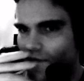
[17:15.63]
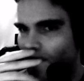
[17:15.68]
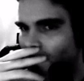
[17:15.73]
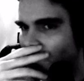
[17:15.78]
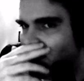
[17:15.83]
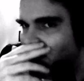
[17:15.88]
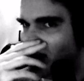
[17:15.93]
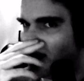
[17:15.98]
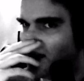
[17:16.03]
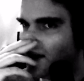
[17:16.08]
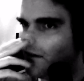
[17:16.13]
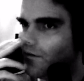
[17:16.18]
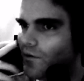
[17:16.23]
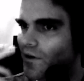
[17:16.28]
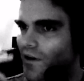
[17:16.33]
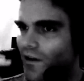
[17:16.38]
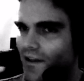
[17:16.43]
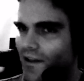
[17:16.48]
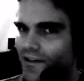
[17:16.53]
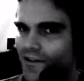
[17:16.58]
getting
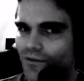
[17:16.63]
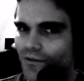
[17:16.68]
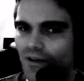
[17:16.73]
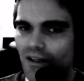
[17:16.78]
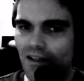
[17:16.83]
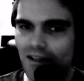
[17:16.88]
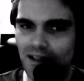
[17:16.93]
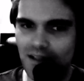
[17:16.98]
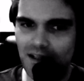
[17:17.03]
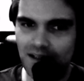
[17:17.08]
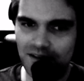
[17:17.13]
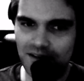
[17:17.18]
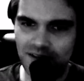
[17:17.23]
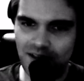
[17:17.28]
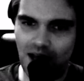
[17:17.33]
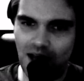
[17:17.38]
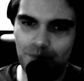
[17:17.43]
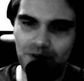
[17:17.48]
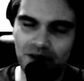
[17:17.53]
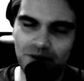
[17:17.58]
real into it and then
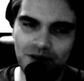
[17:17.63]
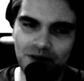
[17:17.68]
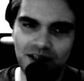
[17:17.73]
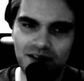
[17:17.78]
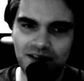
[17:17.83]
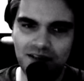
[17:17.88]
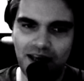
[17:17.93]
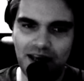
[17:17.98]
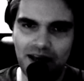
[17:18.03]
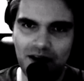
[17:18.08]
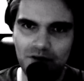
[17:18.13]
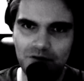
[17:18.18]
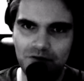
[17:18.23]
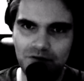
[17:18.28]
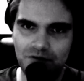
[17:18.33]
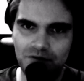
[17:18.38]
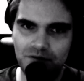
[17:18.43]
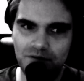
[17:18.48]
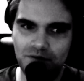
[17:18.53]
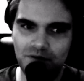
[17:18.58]
stopping because I
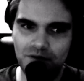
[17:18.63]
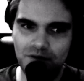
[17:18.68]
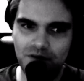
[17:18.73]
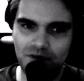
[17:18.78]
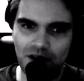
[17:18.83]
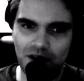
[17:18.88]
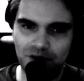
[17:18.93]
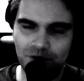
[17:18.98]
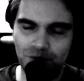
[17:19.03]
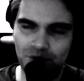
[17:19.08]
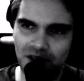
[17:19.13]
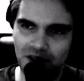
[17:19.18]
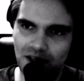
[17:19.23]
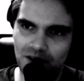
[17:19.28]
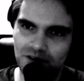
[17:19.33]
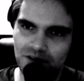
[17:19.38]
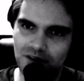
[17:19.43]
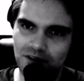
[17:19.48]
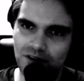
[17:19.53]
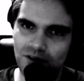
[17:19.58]
have nothing really
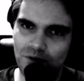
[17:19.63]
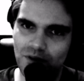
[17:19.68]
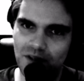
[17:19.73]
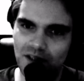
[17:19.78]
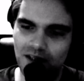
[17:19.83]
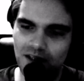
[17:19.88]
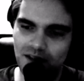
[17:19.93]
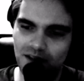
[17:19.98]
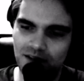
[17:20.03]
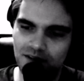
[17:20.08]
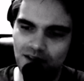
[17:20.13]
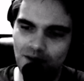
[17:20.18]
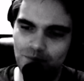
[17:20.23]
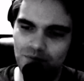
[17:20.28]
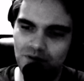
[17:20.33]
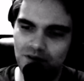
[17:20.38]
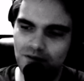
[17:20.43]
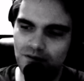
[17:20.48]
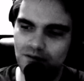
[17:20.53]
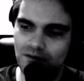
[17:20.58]
else to do with it
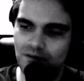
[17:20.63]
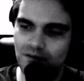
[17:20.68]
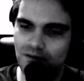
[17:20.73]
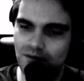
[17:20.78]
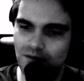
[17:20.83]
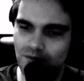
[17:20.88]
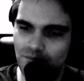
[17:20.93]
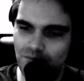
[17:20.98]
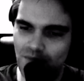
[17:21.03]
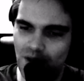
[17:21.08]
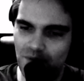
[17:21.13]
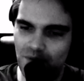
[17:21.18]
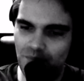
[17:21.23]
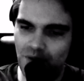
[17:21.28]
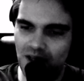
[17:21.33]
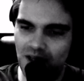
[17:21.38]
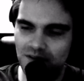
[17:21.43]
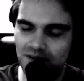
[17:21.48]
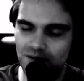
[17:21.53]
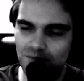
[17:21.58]
except maybe
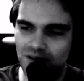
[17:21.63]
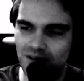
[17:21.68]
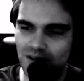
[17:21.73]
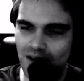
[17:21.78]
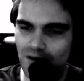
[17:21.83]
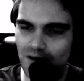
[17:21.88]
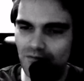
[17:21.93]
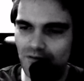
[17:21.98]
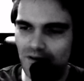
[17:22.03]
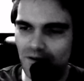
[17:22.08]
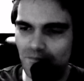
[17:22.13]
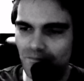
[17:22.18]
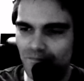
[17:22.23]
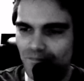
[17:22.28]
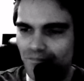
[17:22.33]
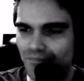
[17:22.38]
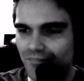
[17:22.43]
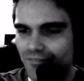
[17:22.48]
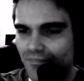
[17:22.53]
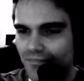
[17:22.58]
paint some stuff and
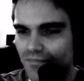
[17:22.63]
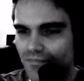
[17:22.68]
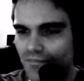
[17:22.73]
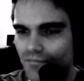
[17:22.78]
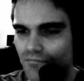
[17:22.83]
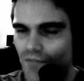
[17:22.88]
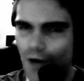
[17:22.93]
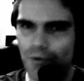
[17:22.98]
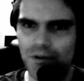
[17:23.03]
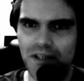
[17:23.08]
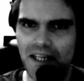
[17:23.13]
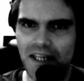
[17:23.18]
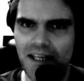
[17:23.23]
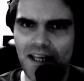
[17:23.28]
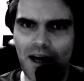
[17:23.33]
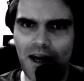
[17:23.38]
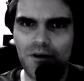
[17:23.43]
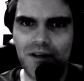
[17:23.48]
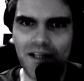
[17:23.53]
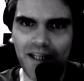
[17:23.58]
not really
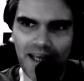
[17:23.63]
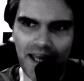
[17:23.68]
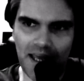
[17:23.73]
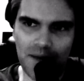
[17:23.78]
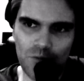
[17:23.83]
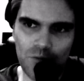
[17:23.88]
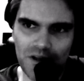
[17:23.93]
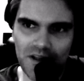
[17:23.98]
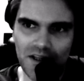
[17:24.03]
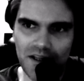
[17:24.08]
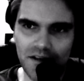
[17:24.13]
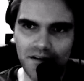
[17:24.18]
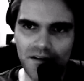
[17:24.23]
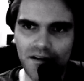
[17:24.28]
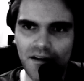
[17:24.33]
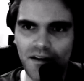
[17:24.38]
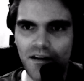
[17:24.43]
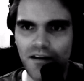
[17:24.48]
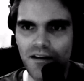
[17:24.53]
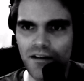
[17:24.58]
get out and game with it.
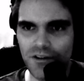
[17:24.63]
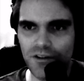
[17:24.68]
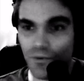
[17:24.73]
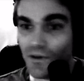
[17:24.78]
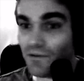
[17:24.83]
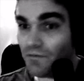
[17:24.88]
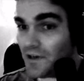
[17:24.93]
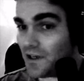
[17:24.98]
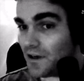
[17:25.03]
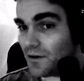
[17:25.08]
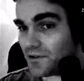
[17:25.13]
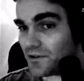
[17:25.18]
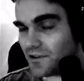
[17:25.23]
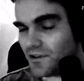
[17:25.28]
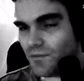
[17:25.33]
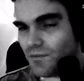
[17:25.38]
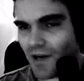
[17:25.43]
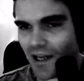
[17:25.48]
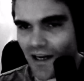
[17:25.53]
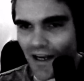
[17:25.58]
Doing videos
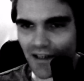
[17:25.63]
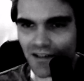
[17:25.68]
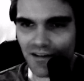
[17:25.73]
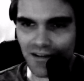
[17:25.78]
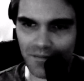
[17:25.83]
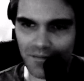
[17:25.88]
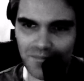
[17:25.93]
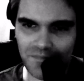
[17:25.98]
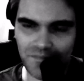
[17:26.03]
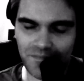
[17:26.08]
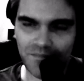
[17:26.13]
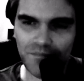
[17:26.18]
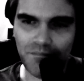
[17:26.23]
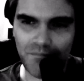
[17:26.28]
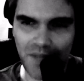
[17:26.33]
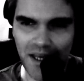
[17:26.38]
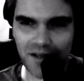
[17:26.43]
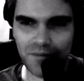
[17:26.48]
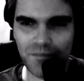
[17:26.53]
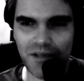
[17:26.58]
too might actually
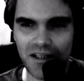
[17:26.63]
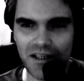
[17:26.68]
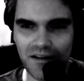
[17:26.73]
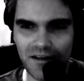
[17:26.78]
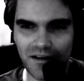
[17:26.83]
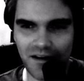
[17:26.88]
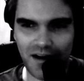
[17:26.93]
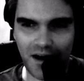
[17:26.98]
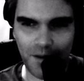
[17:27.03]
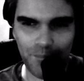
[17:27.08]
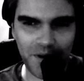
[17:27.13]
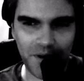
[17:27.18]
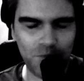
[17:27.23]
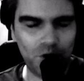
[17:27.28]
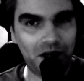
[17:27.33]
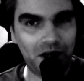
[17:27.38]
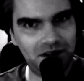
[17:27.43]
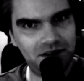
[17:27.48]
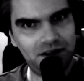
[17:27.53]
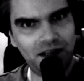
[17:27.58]
make me a bit
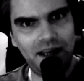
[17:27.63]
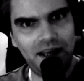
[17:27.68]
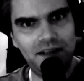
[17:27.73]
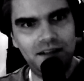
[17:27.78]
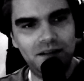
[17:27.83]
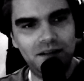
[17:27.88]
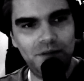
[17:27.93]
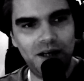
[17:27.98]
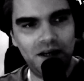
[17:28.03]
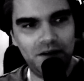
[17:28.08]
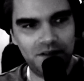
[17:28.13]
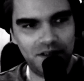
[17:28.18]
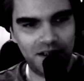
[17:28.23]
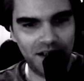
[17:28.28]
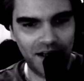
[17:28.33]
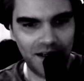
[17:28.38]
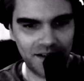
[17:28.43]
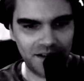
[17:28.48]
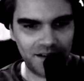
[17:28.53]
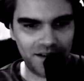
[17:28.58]
more excited about
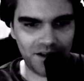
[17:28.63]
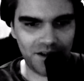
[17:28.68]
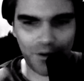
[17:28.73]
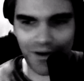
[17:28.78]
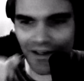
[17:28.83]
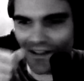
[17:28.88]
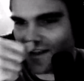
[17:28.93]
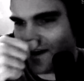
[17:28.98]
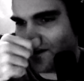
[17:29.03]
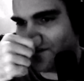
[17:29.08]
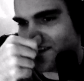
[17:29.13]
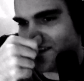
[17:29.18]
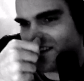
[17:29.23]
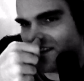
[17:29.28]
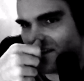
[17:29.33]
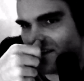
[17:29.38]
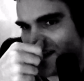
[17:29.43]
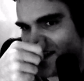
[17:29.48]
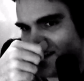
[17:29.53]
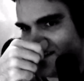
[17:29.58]
going down the
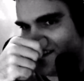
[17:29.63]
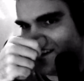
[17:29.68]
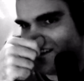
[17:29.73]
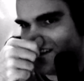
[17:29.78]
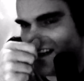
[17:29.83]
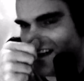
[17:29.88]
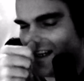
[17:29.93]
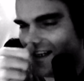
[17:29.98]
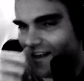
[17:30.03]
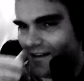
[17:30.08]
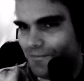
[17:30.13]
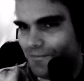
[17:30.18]
street to